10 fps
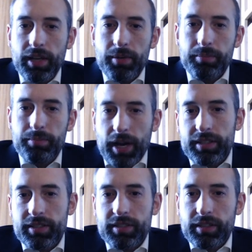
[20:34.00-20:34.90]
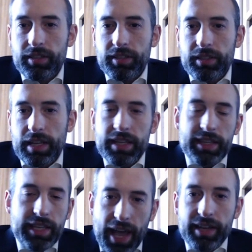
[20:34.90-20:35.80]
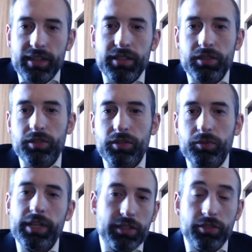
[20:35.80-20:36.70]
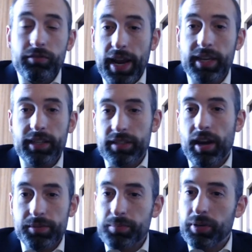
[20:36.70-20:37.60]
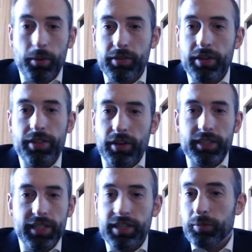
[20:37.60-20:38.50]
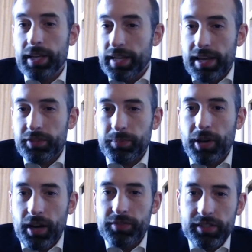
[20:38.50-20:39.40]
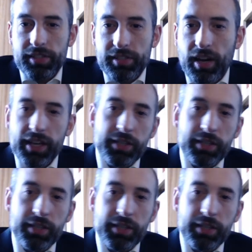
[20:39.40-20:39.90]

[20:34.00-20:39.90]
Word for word: But at the end, we need to recognize proper authority that we live as part of a society.